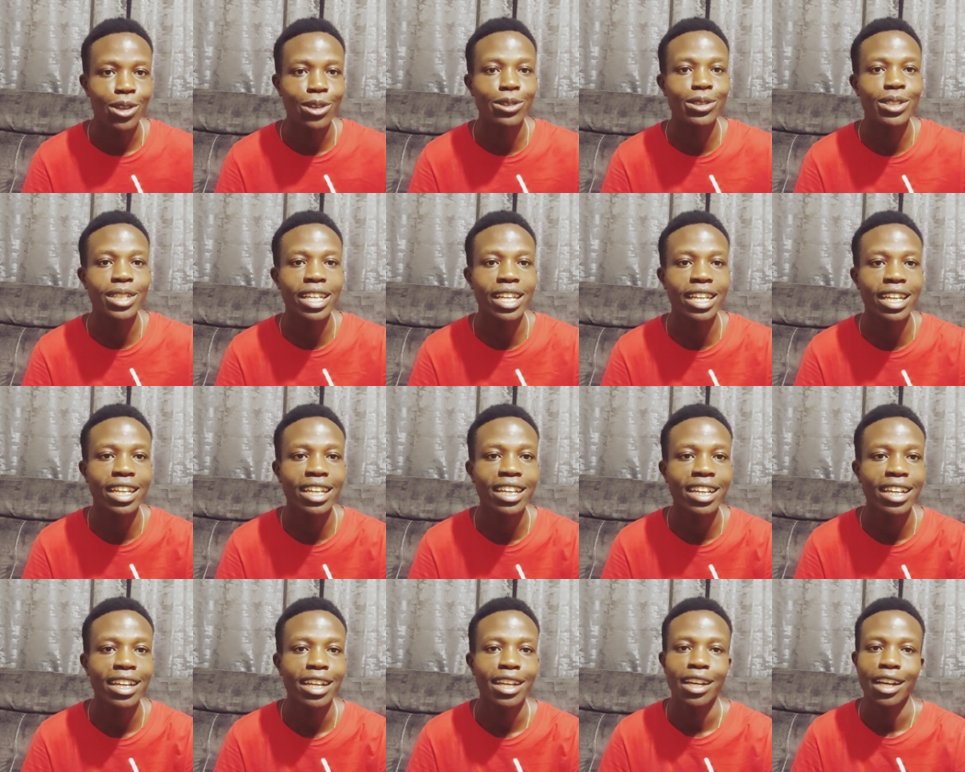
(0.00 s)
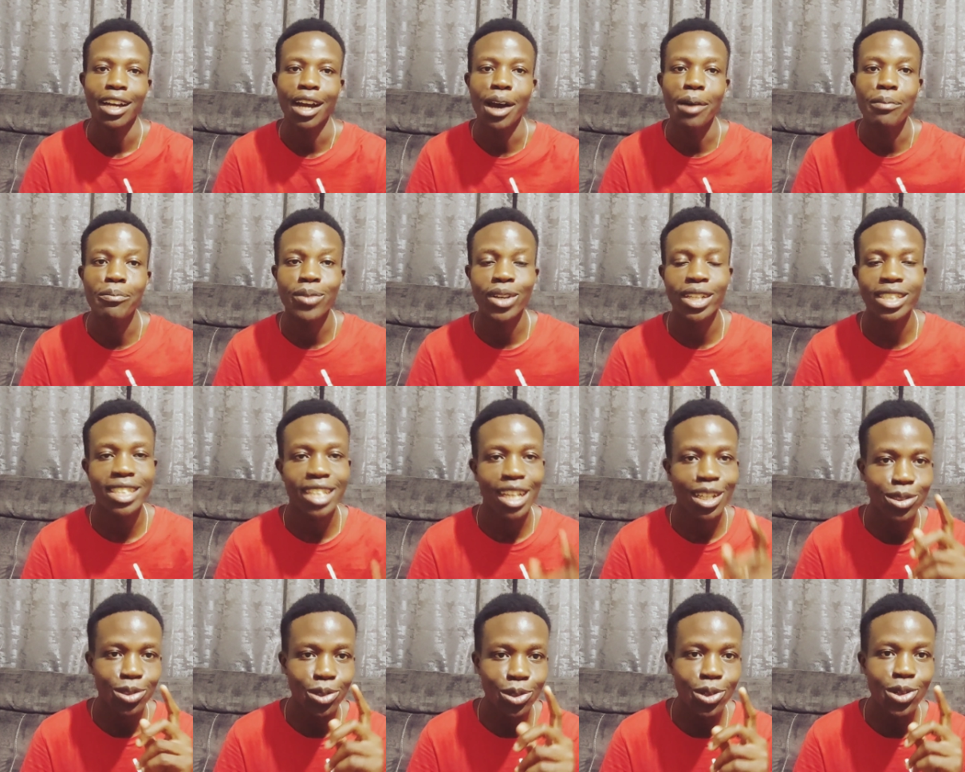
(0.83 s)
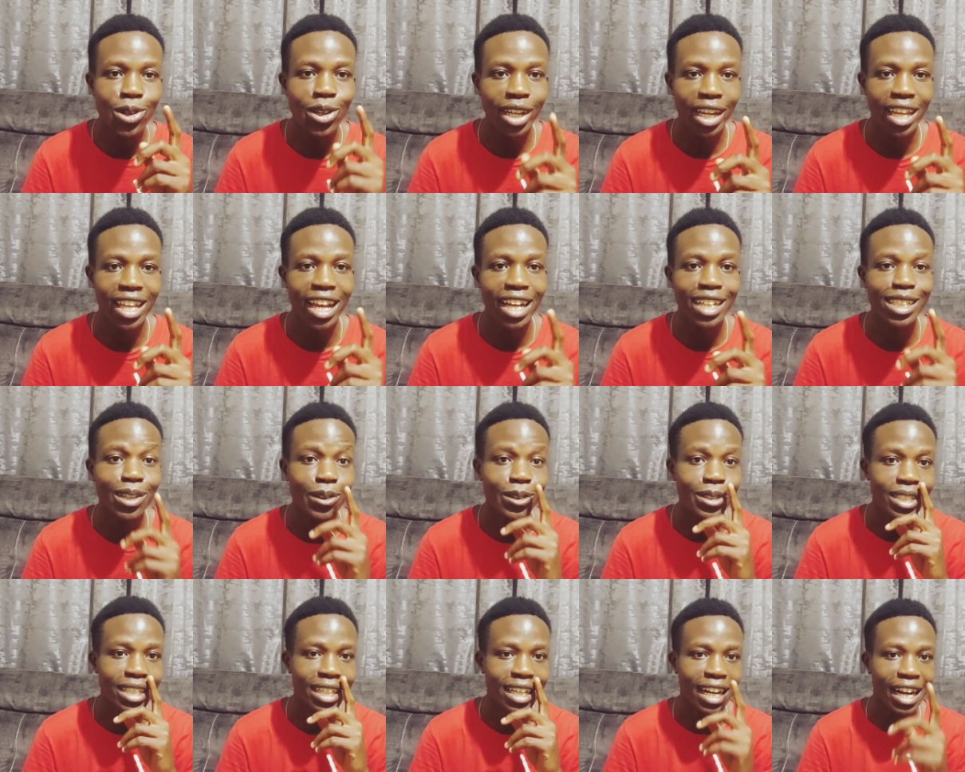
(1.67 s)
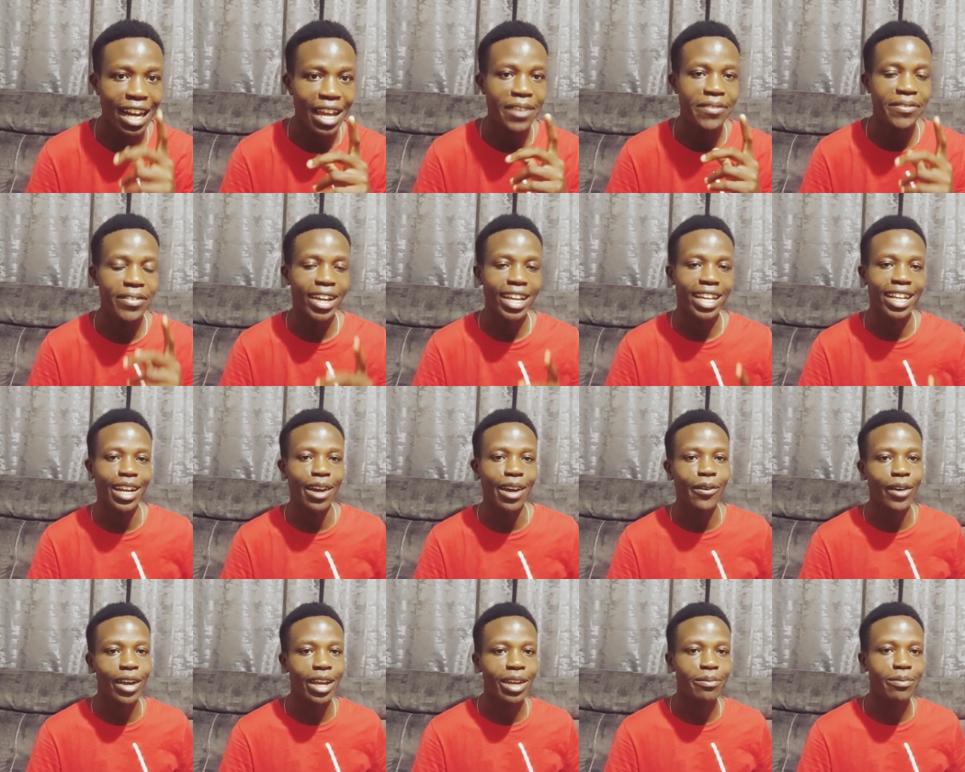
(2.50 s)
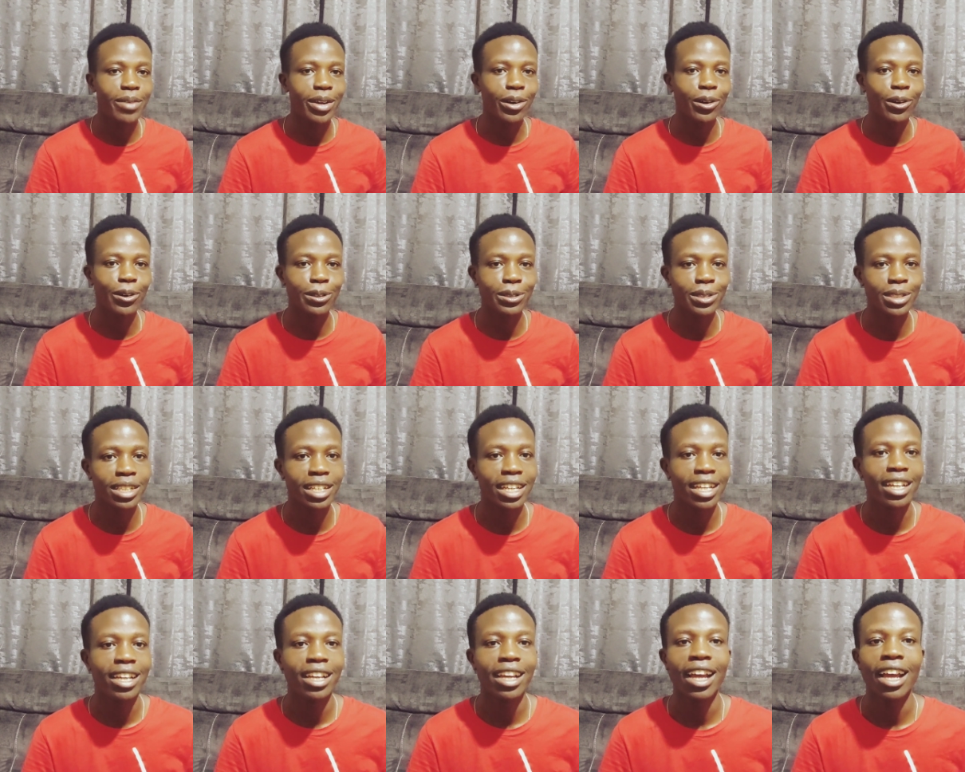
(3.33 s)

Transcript: You see, um, President Uhuru Kenyatta was clever in a way because